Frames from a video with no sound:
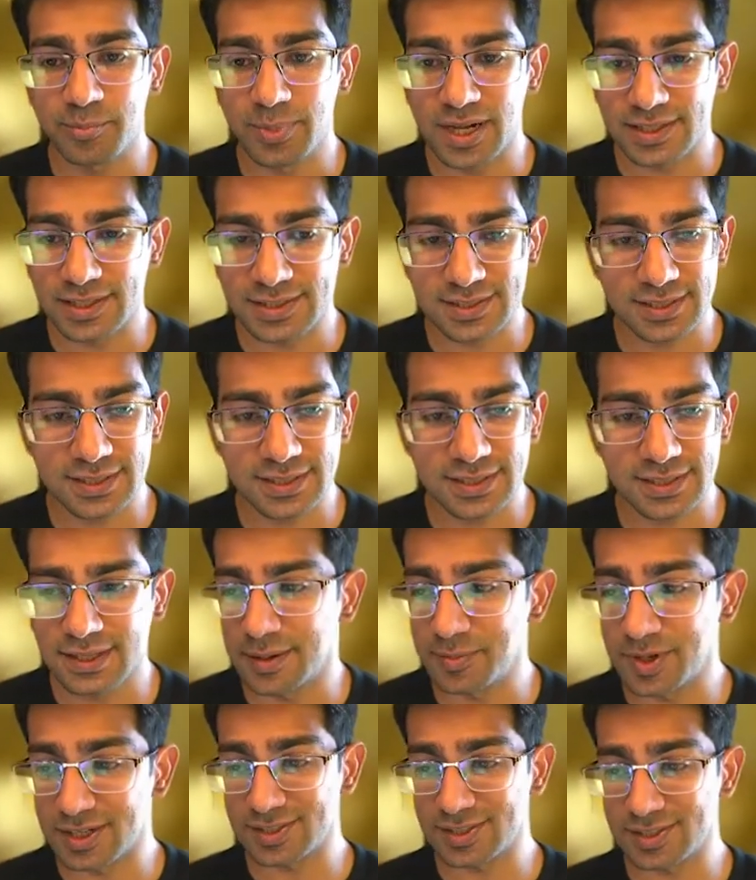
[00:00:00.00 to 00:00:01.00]
But
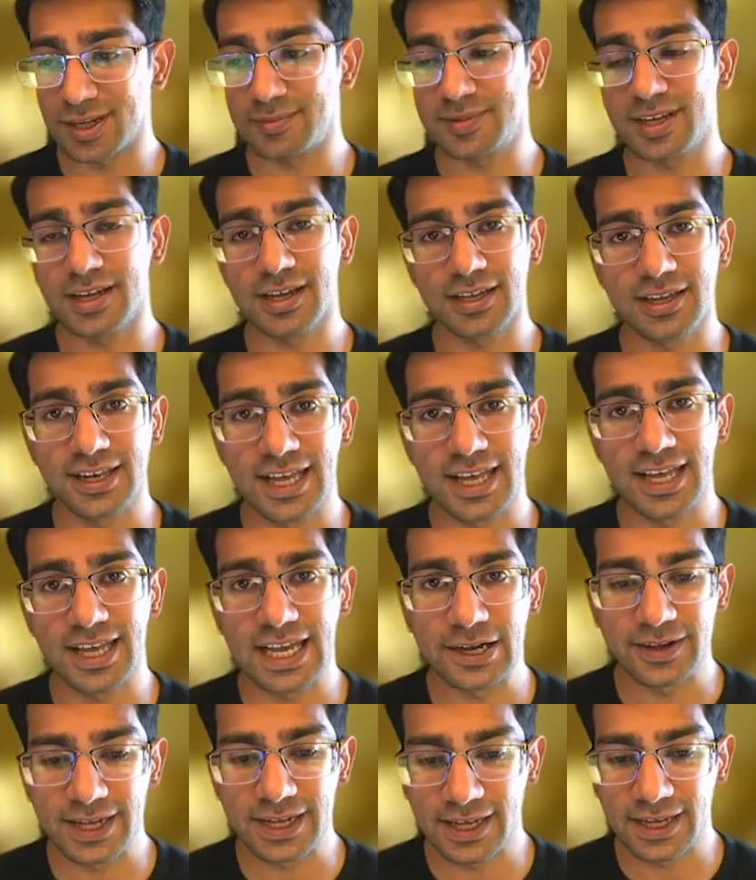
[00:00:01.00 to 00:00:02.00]
I'm going to stop talking
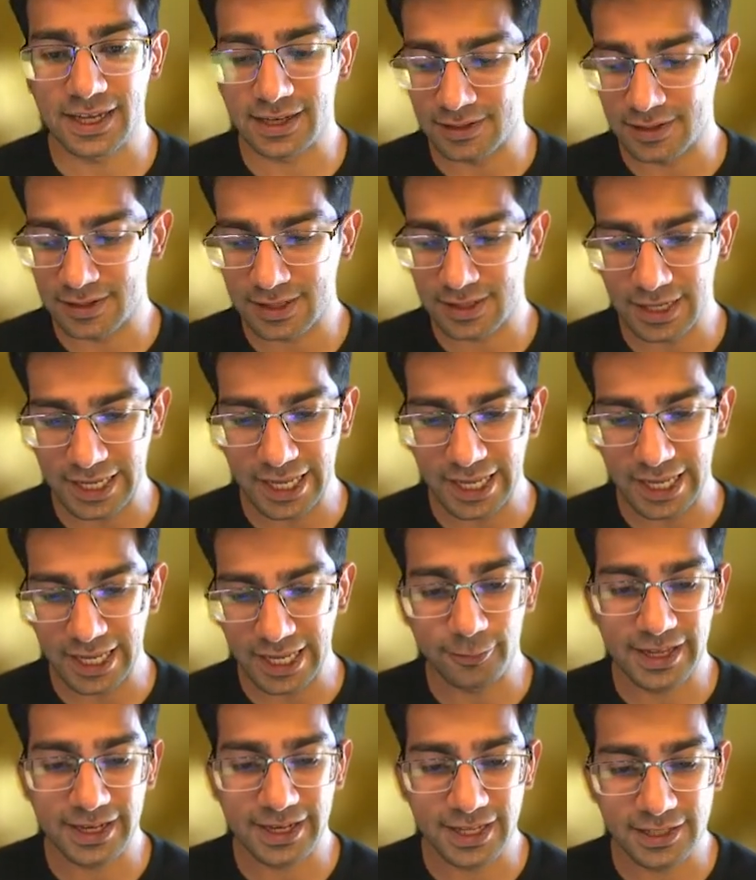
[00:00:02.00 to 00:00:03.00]
now and
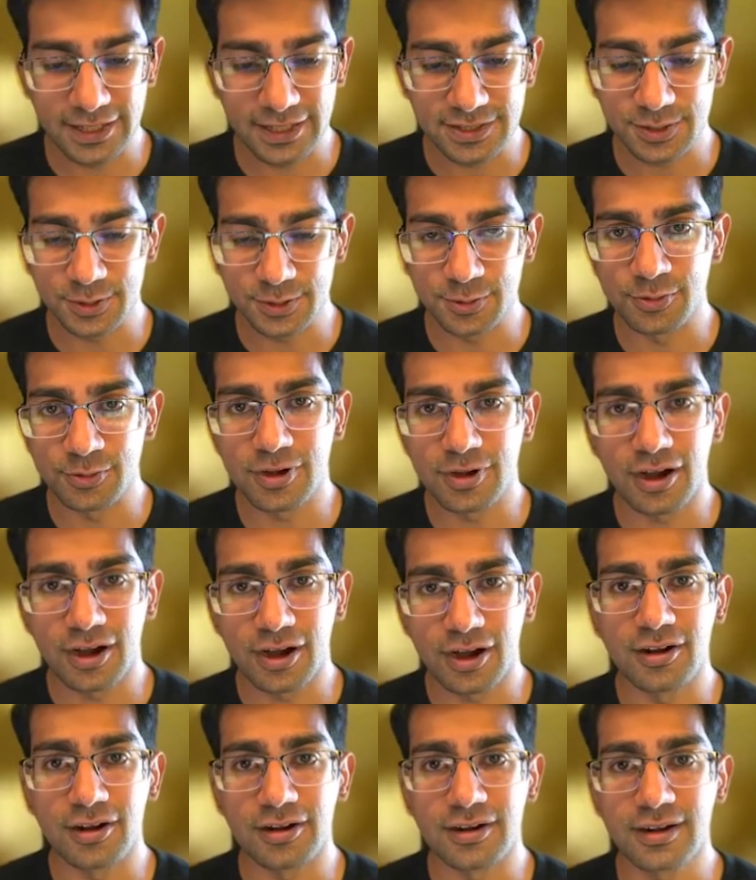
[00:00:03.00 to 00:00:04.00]
get right into
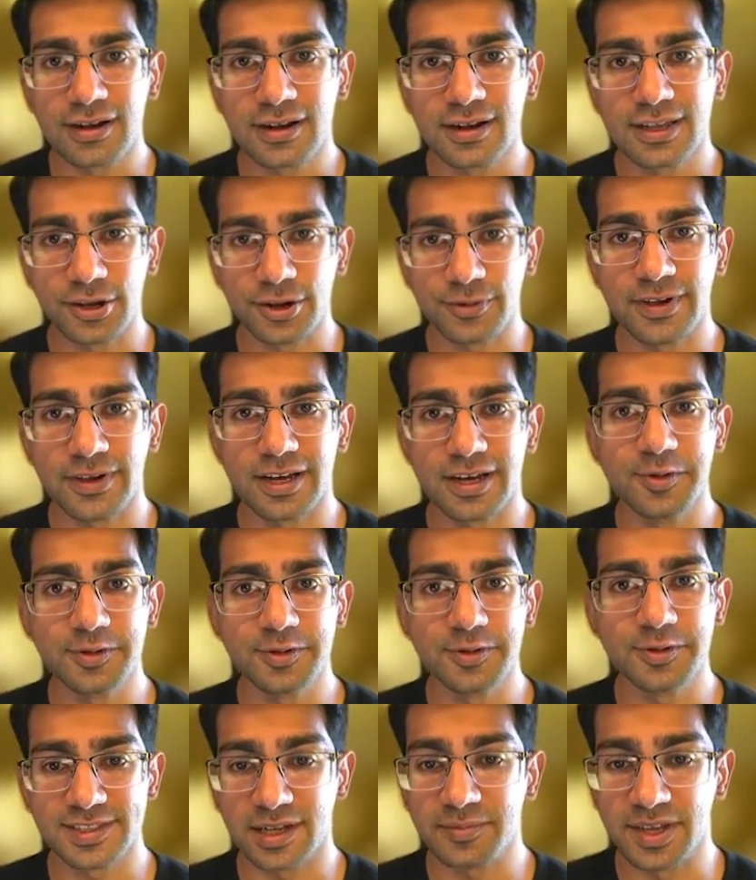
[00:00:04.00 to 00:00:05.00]
our incredible
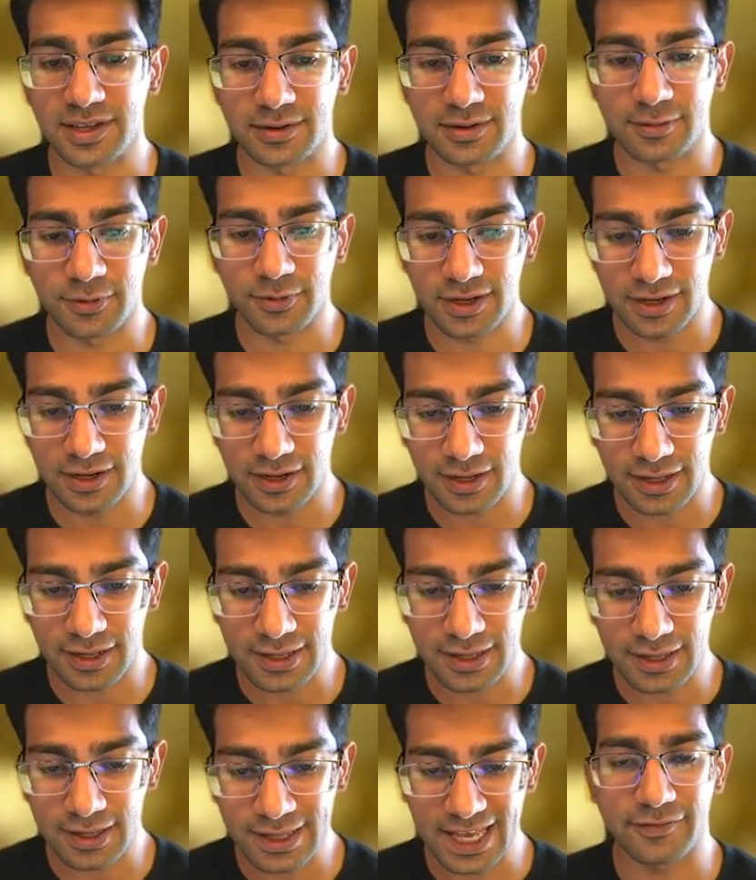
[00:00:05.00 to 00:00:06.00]
summit. We're going to
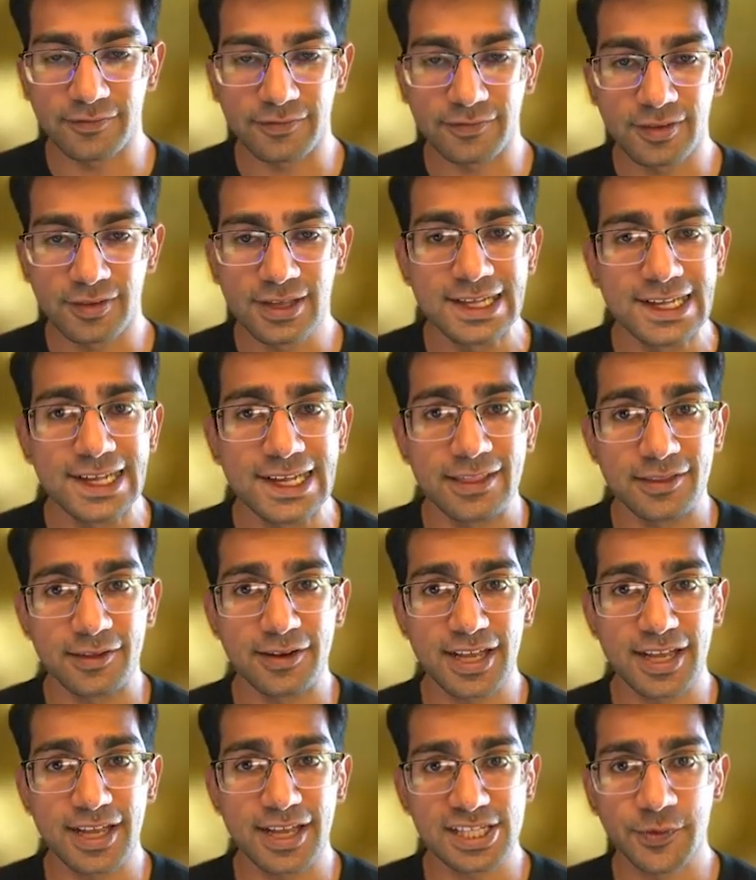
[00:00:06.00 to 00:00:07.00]
have
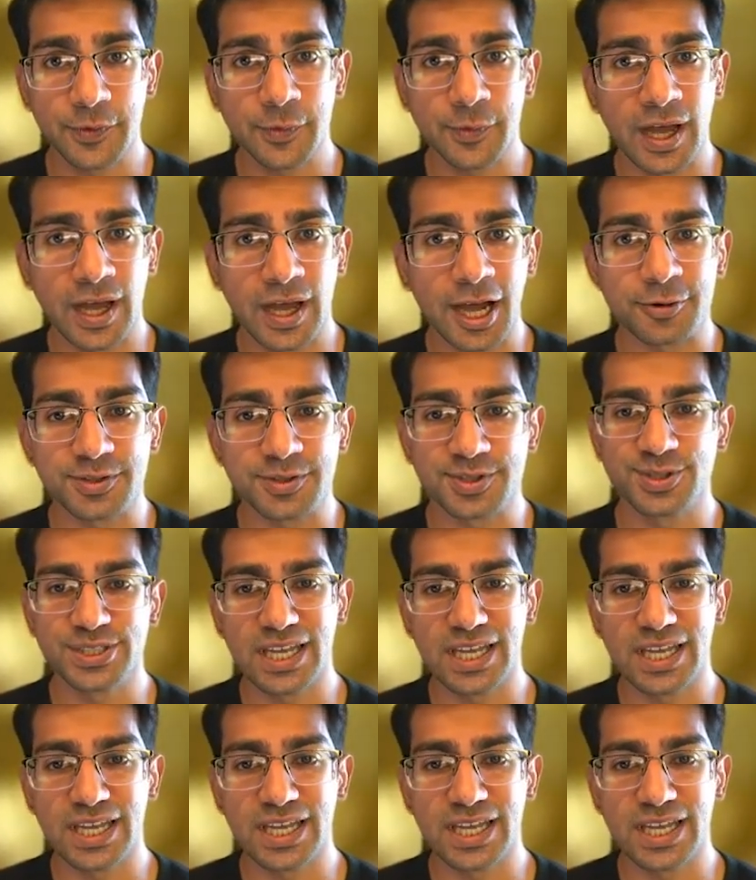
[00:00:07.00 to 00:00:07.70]
the next few hours